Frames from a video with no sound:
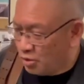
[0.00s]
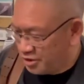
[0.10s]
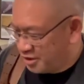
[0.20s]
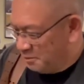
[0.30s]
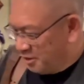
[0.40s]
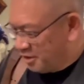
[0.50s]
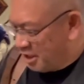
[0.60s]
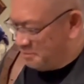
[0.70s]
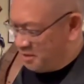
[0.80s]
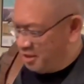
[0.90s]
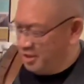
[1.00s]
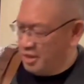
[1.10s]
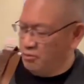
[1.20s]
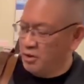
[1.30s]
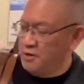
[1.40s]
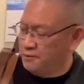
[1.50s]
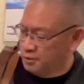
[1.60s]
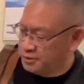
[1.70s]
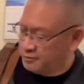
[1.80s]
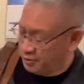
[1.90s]
Well, some of the Type 99
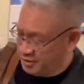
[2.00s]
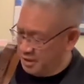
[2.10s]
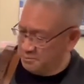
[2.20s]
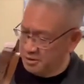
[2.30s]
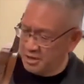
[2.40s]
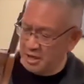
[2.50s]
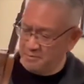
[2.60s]
rifles, for example, the Type